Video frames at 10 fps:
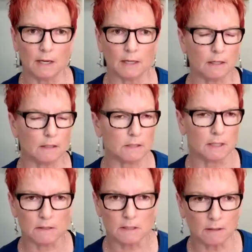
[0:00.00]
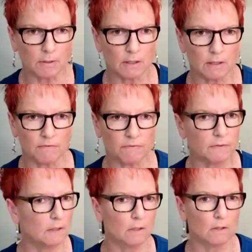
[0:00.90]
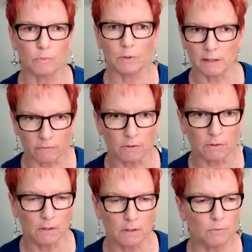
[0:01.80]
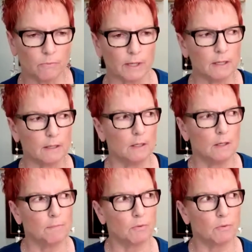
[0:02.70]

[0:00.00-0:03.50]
I can't take the time off, or whatever, right?